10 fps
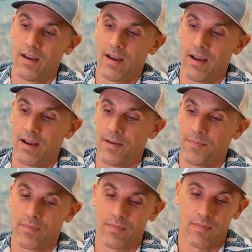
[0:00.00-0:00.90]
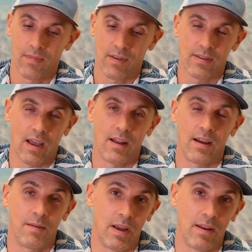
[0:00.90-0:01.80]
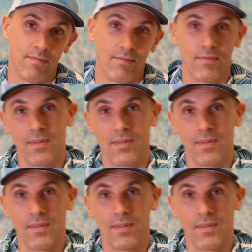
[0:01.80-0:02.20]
Because I mean,